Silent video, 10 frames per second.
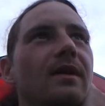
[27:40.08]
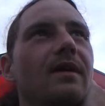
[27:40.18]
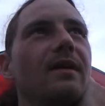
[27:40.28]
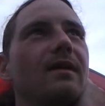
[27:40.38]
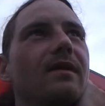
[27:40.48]

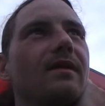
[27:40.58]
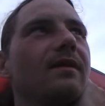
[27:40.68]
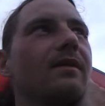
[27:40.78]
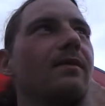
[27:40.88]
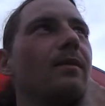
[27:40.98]
And
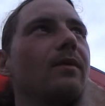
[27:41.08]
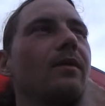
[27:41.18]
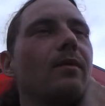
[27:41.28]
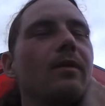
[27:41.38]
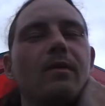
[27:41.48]

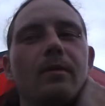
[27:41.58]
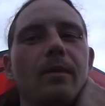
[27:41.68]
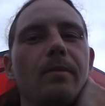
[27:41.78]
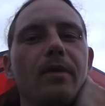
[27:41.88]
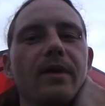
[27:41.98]
not with all
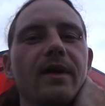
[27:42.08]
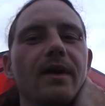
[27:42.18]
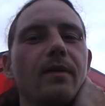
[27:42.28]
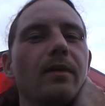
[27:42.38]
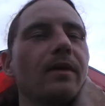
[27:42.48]
my bike
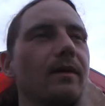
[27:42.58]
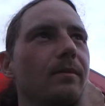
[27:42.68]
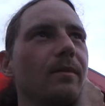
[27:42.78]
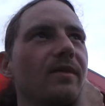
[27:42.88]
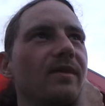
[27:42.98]
anyway.
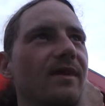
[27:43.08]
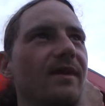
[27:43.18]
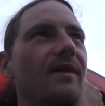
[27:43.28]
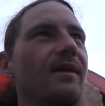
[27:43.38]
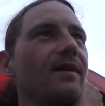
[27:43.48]
I might
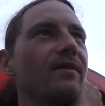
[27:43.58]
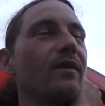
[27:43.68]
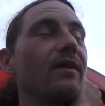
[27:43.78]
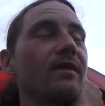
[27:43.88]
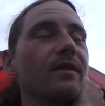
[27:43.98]
send that ahead
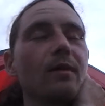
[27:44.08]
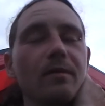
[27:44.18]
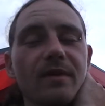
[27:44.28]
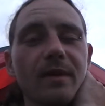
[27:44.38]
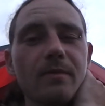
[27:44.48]
first and
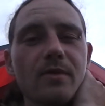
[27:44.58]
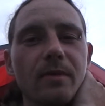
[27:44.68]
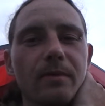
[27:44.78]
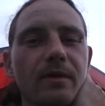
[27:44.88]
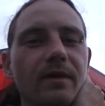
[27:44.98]
hop, skip, and
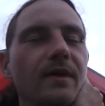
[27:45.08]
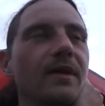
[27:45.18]
jump it.